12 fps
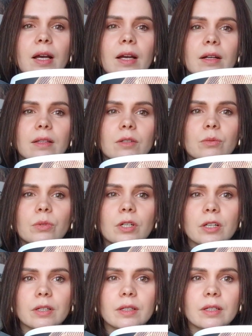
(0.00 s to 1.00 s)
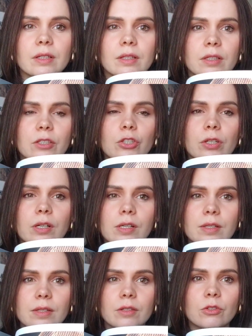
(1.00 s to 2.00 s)
color work
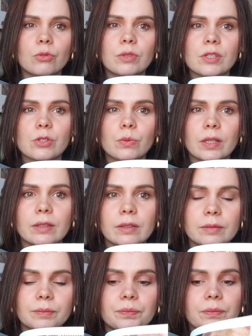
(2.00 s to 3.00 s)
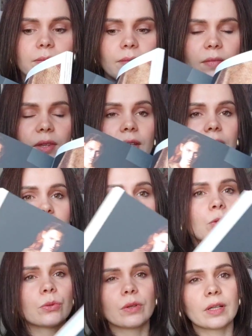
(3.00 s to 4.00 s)
charts to the sweater.
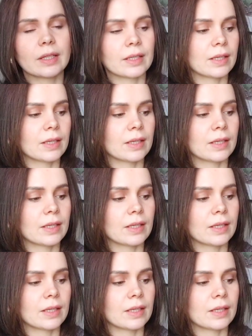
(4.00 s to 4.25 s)
So